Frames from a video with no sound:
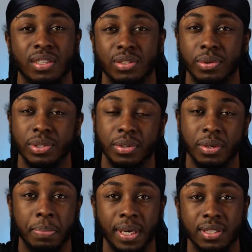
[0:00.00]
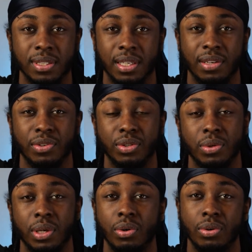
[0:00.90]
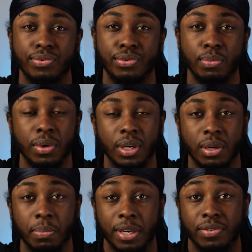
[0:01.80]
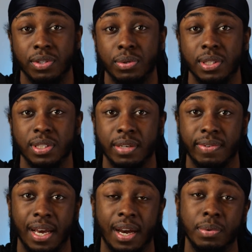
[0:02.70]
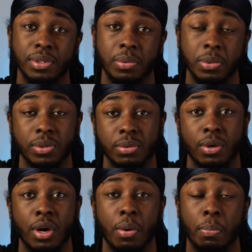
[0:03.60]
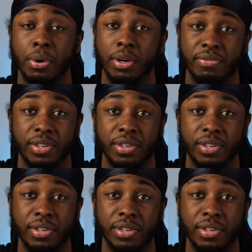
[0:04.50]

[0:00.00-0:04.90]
So it's not the best if you're doing long form work, but if you're doing something that I was doing, which was product